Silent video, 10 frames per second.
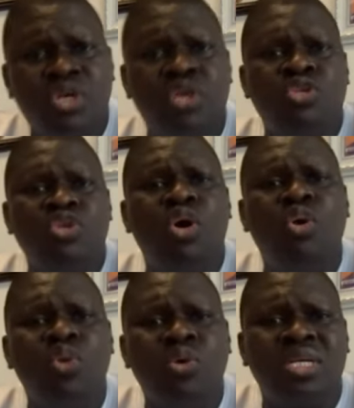your
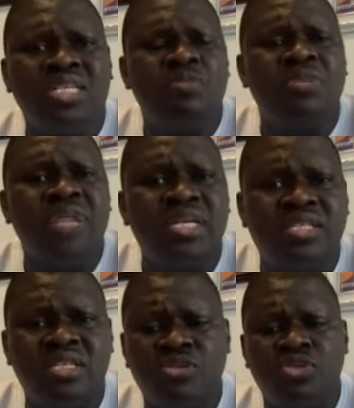own
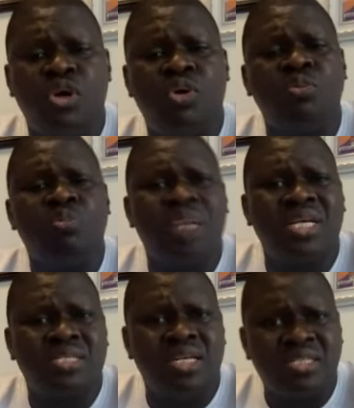experiences, your own
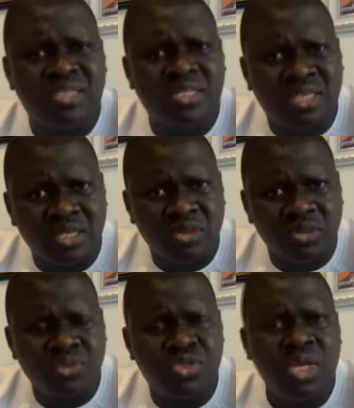personal
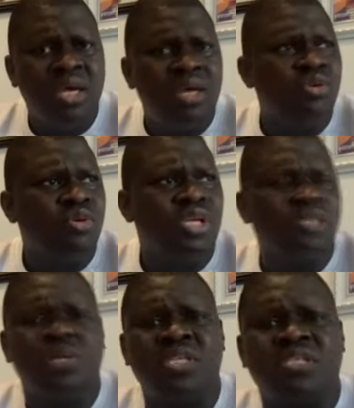skills, your
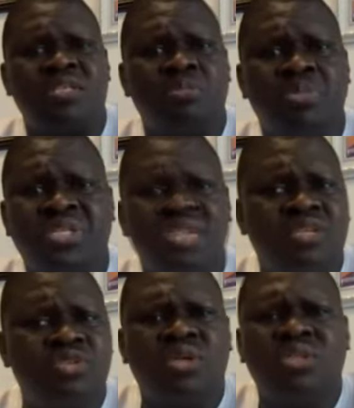experiences in
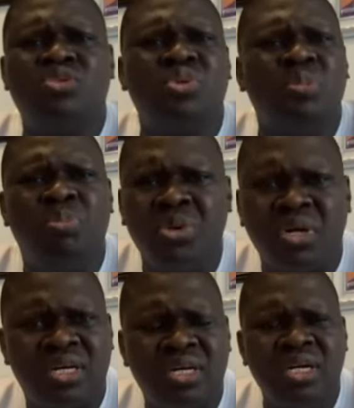business, turn it into a book.